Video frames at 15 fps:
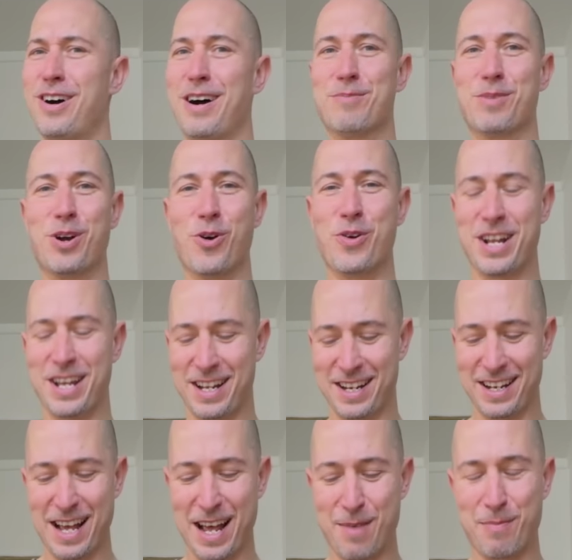I'm going
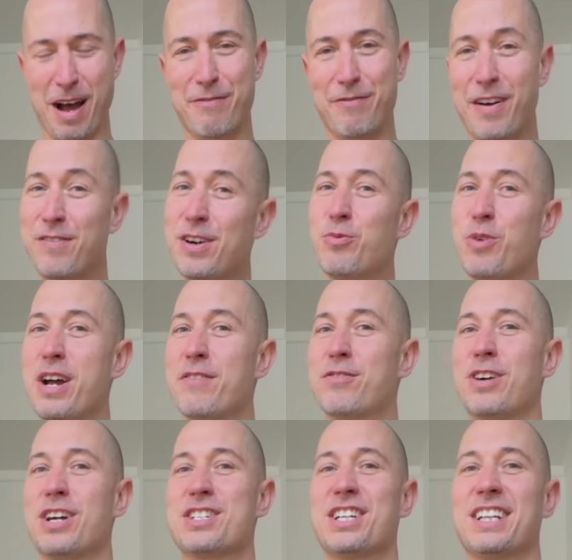in, and my favorite way of
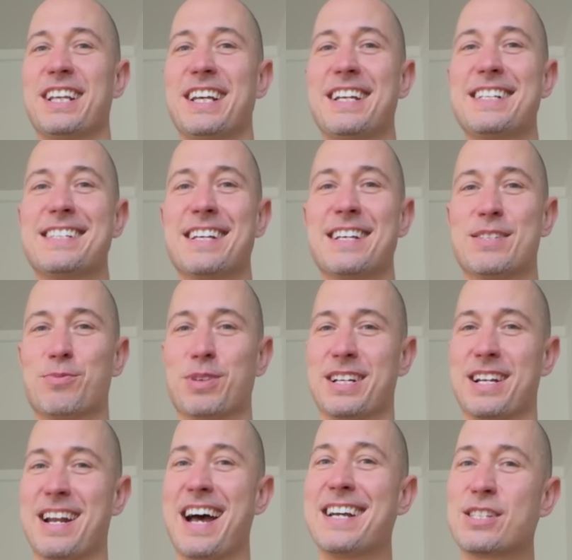crushing these is with
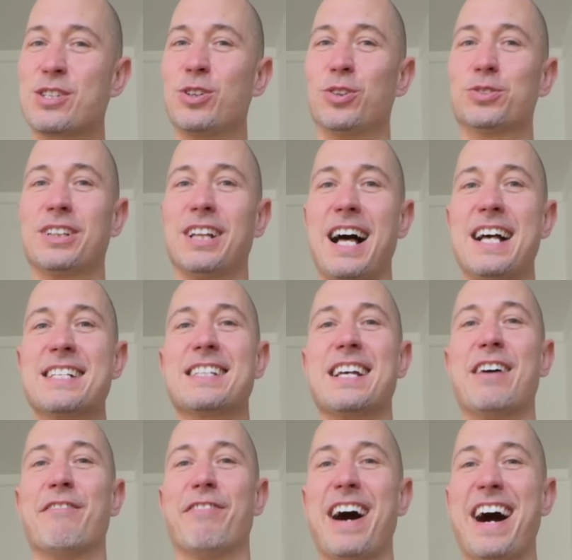a nice cold glass
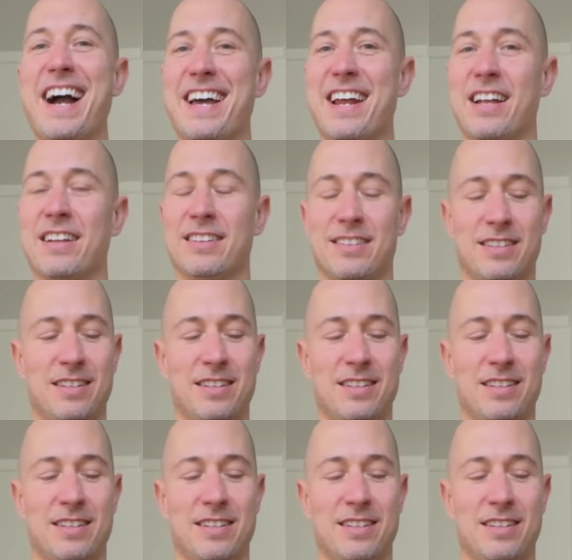of ayran.